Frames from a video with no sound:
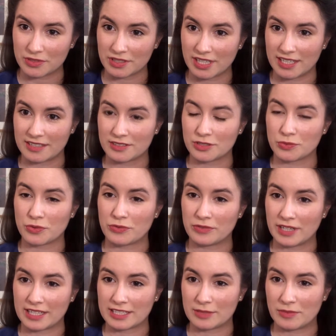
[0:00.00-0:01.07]
to get us to
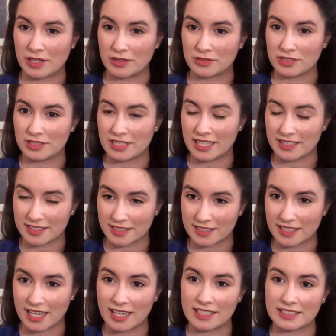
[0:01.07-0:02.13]
reflect about today's
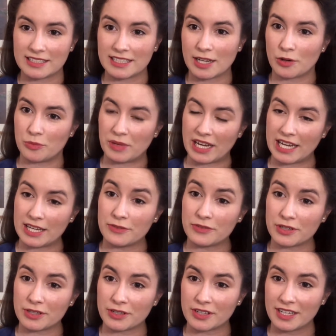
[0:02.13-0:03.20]
society, our
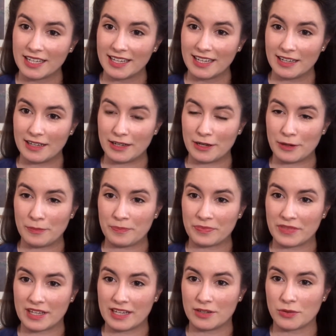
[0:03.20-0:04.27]
behavior,
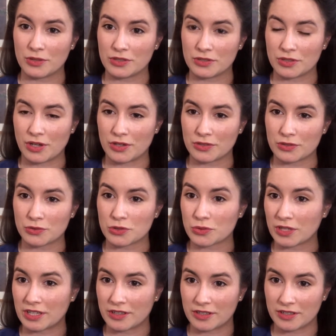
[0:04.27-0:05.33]
in order to also
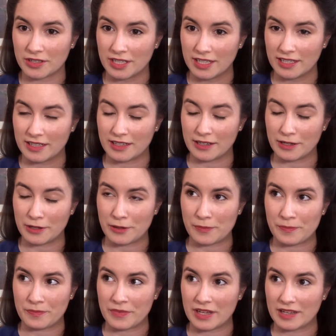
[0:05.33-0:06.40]
trigger
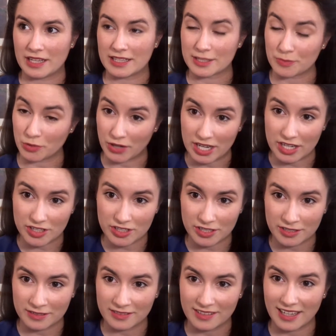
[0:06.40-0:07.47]

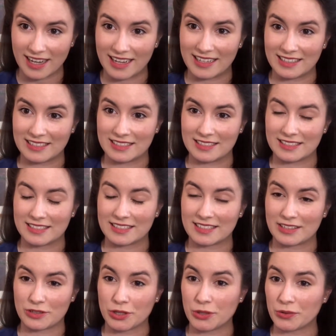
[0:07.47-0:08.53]
inspiration and
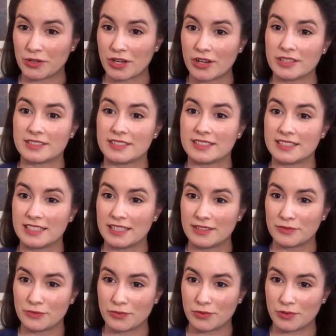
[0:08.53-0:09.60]
a
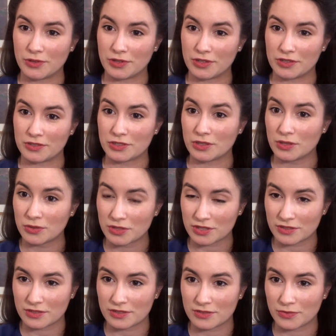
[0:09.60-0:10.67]
curiosity for
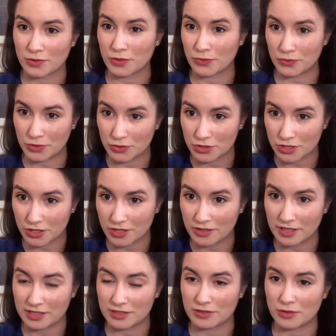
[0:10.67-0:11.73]
solutions for the future,
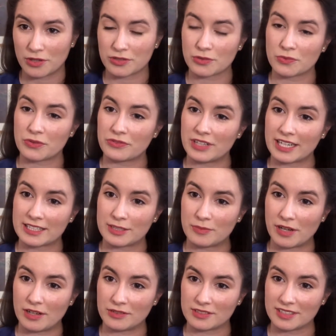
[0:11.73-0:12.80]
and to also reflect
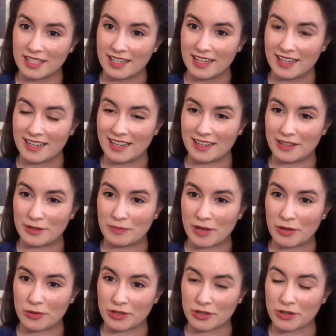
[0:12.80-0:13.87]
about
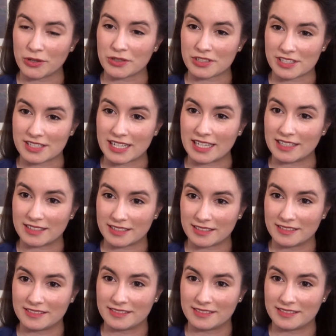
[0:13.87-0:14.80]
our current state.